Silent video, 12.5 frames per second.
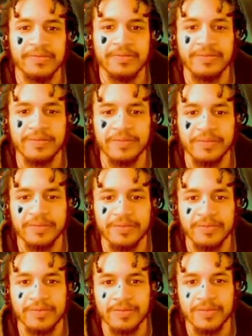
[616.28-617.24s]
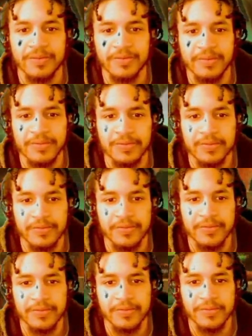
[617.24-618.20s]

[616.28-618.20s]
(silence)